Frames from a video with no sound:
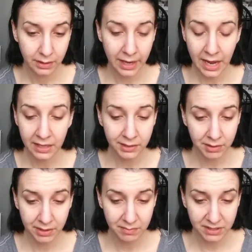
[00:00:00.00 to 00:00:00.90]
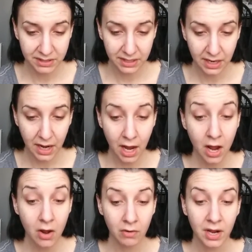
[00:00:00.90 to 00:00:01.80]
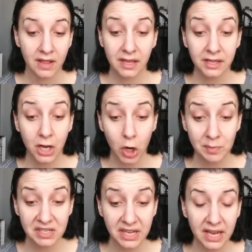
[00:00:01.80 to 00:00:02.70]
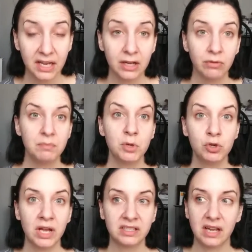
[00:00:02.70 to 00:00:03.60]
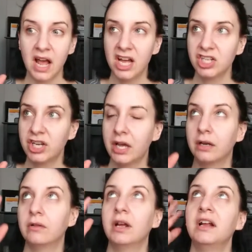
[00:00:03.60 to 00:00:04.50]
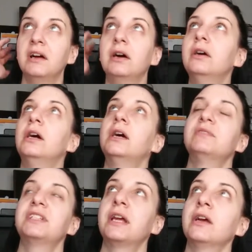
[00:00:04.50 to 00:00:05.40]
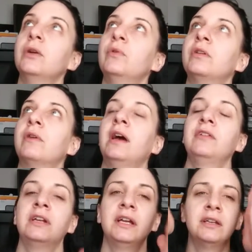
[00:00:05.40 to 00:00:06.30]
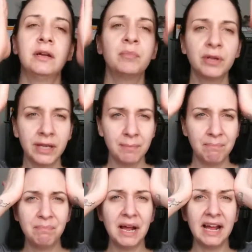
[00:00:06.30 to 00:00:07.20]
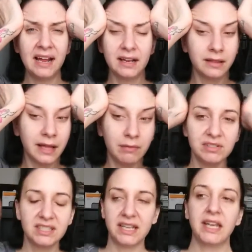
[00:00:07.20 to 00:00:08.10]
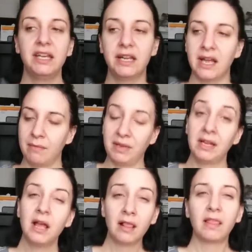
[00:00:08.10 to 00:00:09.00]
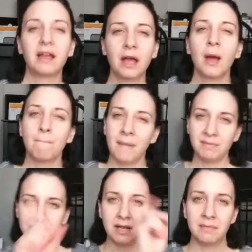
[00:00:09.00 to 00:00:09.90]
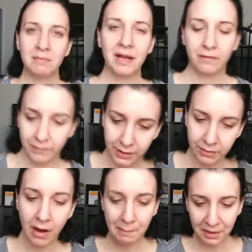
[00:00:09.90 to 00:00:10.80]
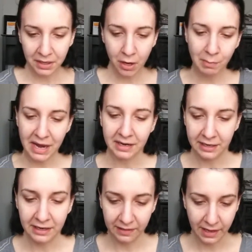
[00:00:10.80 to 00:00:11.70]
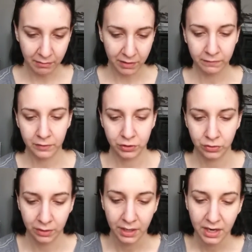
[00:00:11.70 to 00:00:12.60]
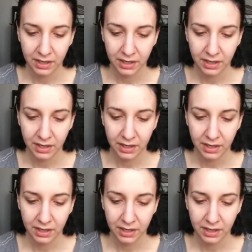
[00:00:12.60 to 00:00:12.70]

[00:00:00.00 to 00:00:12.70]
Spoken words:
I highly recommend Stila. Oh, they had the Urban Decay Liquid Moon Dust eyeshadow. Oh, I was carrying one around and I ended up putting it back, and that one's like eating at me. Like, Mama's coming back for you. I'm gonna go back and get that one for sure.